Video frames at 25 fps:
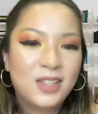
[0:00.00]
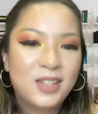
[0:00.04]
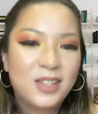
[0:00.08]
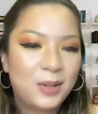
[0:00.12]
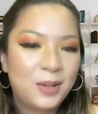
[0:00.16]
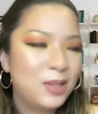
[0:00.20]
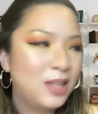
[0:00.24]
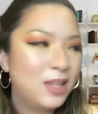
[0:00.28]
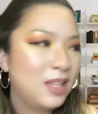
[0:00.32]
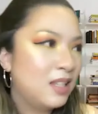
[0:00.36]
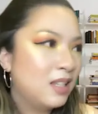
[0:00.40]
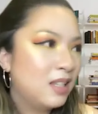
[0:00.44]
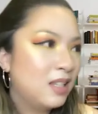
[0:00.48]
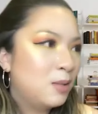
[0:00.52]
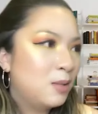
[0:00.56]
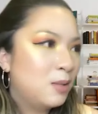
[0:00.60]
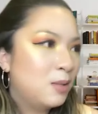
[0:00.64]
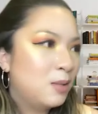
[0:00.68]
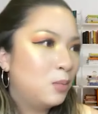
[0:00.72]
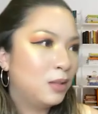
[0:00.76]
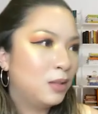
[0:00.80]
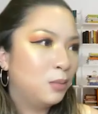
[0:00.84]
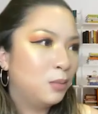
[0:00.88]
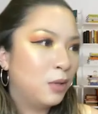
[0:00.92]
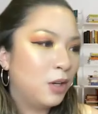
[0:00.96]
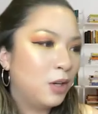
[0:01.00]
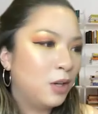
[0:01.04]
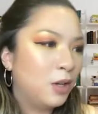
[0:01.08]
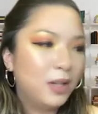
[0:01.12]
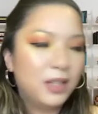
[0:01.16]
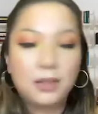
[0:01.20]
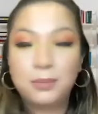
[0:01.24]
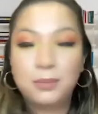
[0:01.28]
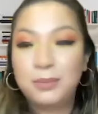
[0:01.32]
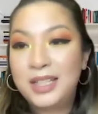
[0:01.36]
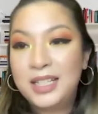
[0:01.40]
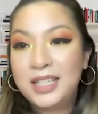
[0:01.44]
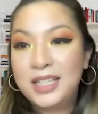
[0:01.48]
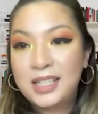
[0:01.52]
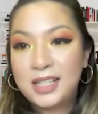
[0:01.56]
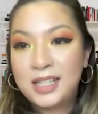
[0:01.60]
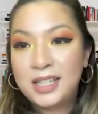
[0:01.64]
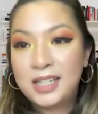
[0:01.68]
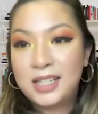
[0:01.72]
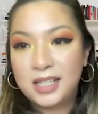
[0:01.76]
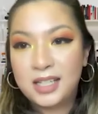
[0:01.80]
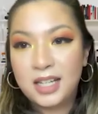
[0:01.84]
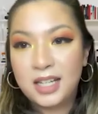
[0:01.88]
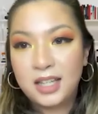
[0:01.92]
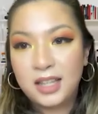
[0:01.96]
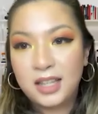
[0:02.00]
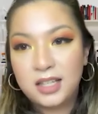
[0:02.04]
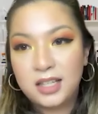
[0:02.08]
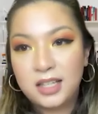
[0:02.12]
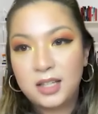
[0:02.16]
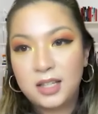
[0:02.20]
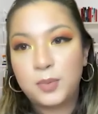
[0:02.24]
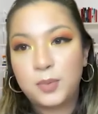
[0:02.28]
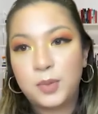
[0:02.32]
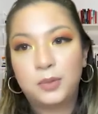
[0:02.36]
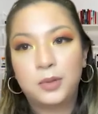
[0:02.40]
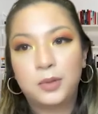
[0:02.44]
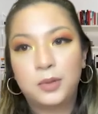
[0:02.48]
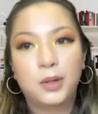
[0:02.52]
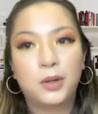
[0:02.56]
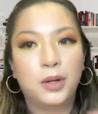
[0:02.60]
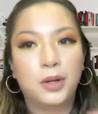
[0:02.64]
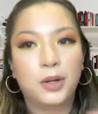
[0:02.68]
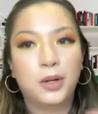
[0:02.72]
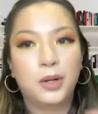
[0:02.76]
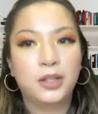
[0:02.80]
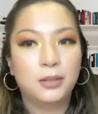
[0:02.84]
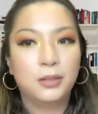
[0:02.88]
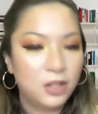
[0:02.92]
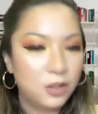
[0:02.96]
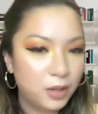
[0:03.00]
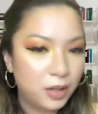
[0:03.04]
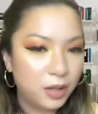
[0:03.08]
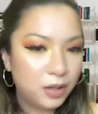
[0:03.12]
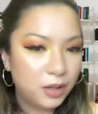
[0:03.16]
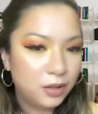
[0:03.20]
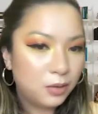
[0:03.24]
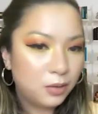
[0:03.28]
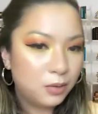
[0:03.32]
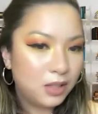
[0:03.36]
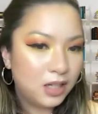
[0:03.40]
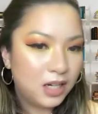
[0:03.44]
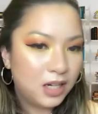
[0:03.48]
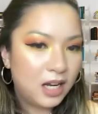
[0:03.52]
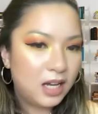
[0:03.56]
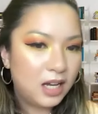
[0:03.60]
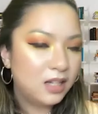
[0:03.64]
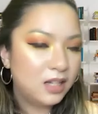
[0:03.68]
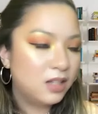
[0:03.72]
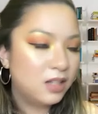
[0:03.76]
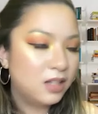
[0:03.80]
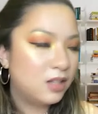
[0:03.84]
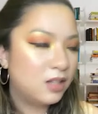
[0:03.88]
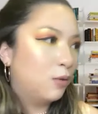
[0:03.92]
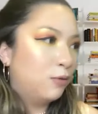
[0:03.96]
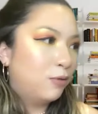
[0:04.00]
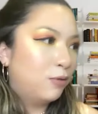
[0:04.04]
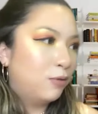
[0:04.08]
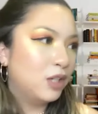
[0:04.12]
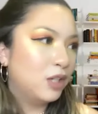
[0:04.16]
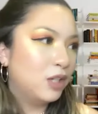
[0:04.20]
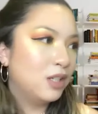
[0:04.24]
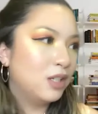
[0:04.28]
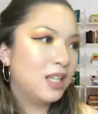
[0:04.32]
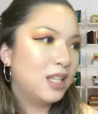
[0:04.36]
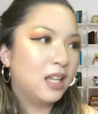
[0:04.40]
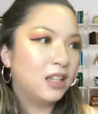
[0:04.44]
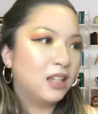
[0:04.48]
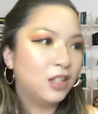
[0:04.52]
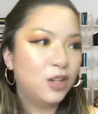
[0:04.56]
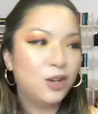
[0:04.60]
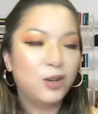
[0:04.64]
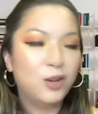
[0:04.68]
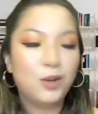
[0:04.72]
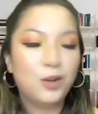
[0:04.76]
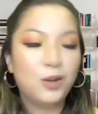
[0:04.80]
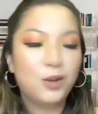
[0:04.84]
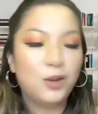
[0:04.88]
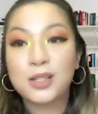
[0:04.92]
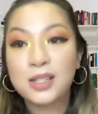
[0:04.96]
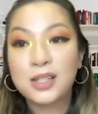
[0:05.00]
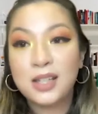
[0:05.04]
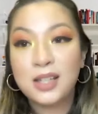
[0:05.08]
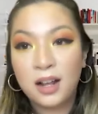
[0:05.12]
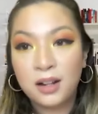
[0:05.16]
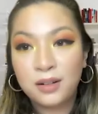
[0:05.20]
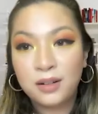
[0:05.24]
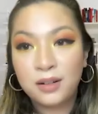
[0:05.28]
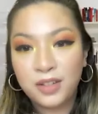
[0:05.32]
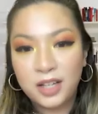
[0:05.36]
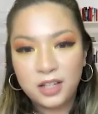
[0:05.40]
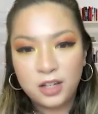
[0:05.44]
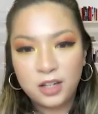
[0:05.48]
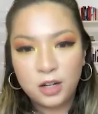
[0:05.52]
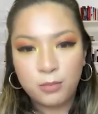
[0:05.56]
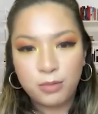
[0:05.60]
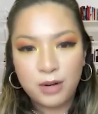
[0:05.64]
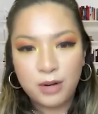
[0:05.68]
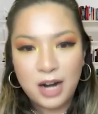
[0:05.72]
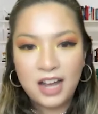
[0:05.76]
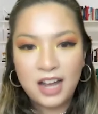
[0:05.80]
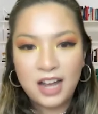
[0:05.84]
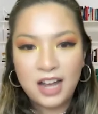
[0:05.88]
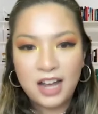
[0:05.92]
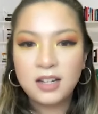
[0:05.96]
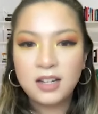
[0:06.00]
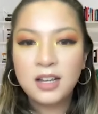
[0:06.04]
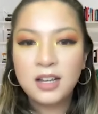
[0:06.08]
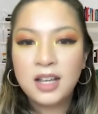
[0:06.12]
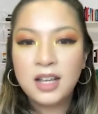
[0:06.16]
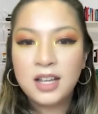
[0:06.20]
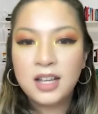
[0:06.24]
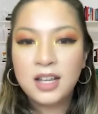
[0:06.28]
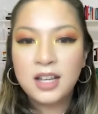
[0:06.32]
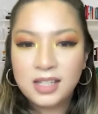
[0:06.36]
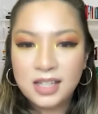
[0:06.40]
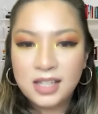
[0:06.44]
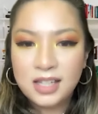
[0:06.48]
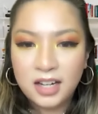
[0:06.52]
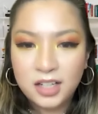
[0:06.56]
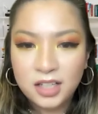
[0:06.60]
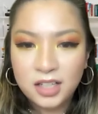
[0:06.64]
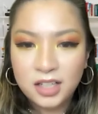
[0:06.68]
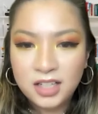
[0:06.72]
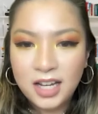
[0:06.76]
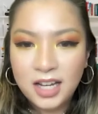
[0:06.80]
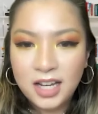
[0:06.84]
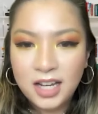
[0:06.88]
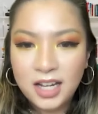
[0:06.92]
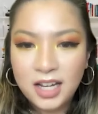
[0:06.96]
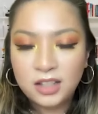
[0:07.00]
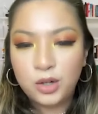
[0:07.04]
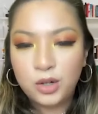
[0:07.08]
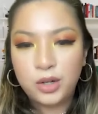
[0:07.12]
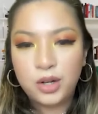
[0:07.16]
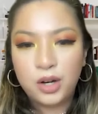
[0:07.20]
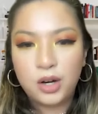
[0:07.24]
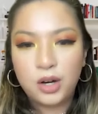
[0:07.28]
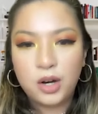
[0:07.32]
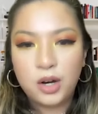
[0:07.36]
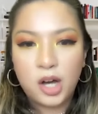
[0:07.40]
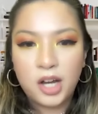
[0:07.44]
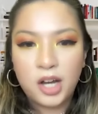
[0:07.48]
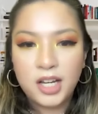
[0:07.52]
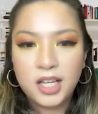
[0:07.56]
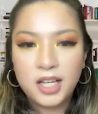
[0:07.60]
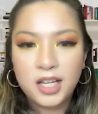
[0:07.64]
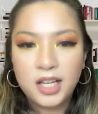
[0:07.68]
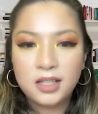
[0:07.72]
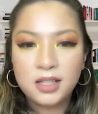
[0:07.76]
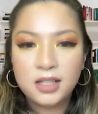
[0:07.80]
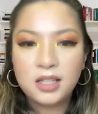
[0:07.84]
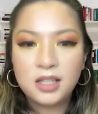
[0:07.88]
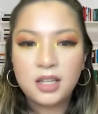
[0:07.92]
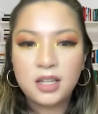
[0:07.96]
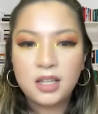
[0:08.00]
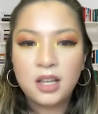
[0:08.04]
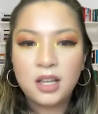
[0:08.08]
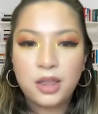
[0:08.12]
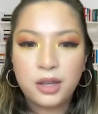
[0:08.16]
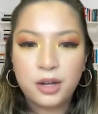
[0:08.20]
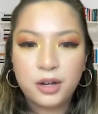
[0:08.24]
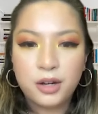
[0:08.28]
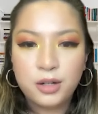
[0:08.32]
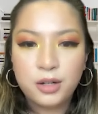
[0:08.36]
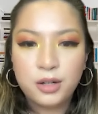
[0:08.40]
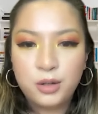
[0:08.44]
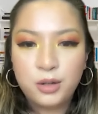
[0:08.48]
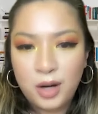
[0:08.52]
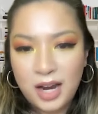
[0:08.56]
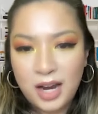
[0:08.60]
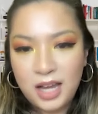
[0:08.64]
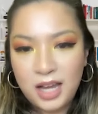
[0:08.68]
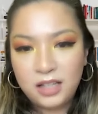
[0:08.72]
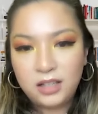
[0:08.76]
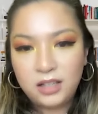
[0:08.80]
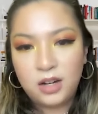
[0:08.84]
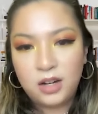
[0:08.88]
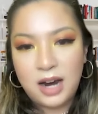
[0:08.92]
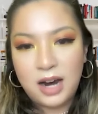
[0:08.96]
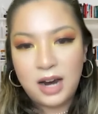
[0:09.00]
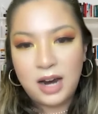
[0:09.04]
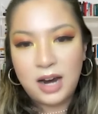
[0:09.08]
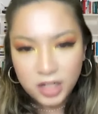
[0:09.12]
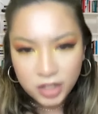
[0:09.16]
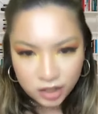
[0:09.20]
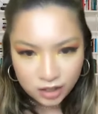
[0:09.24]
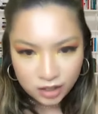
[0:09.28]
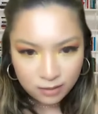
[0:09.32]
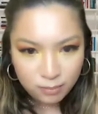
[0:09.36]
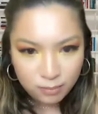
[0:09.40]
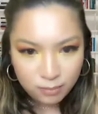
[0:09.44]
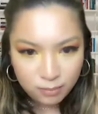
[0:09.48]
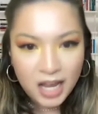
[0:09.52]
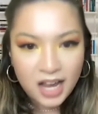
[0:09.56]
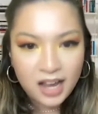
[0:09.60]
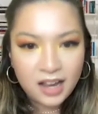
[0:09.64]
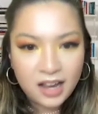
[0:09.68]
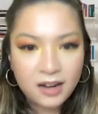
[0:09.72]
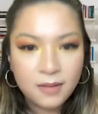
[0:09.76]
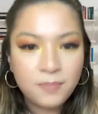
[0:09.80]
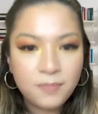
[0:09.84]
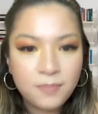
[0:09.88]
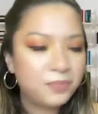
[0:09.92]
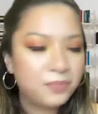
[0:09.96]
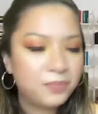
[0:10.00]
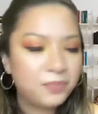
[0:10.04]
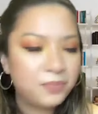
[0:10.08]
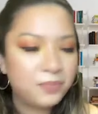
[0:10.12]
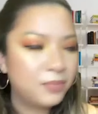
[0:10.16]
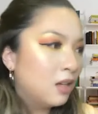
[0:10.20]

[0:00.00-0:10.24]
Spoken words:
So this is what we're going to be discussing. This is what we're going to be going through today. So first, get to know yourself and your brand. Second, get to know your audience. Third, create your action plan.